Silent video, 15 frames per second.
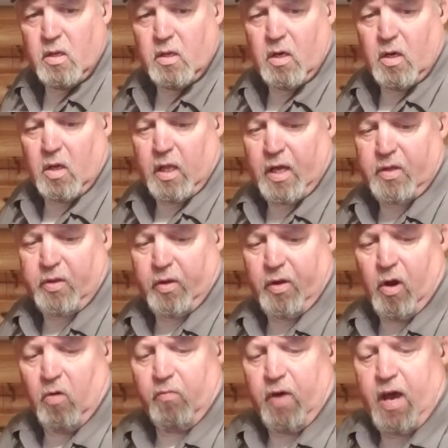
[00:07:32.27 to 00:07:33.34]
like the
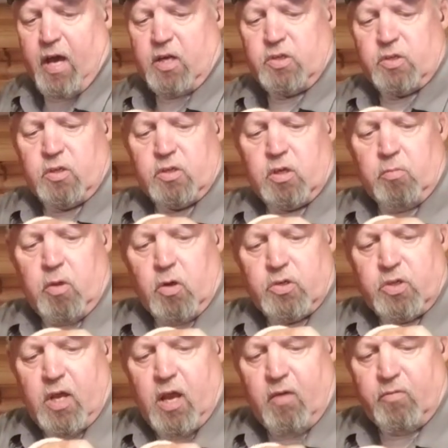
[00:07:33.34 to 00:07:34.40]
Novaks and some of
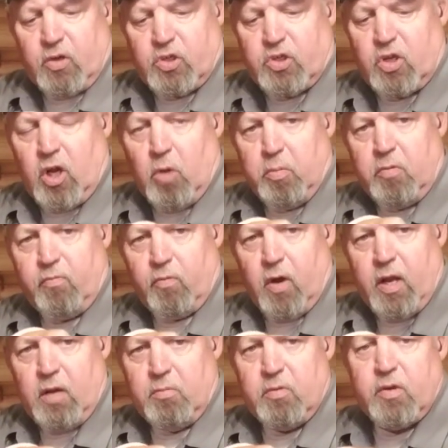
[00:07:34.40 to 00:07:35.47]
those that have the sloped
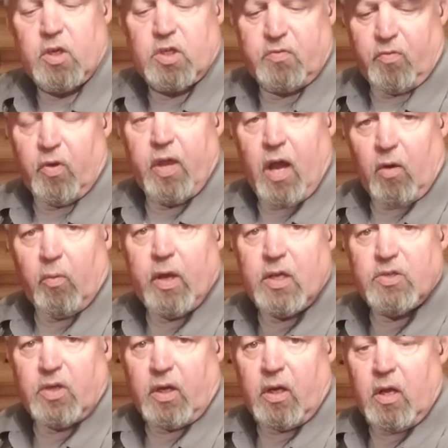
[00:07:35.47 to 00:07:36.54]
front, just for that
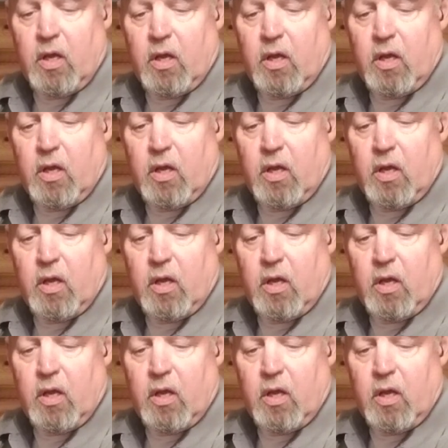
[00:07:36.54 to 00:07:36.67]
reason,